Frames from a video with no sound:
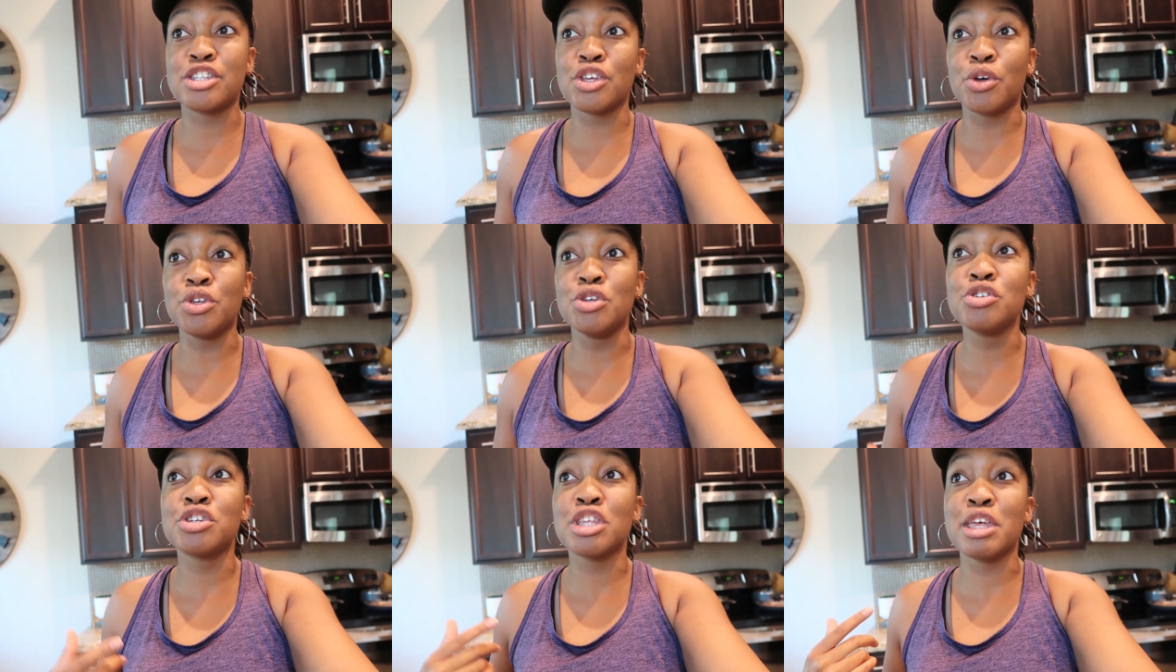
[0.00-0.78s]
So
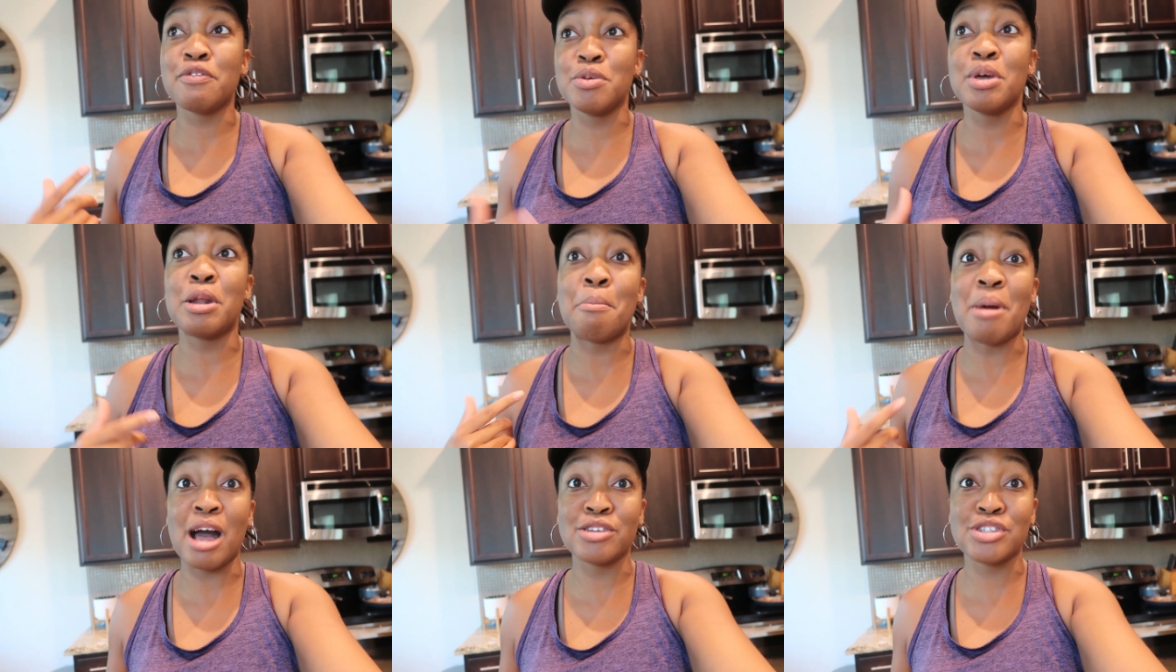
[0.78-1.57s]
usually if you hit a
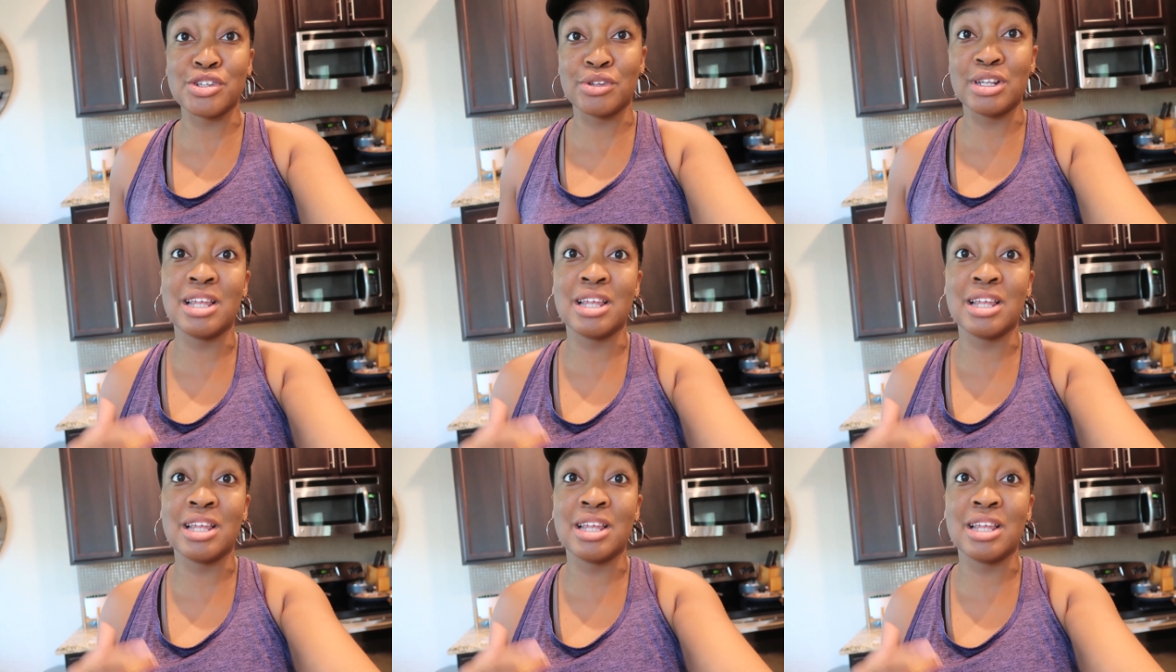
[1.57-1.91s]
milestone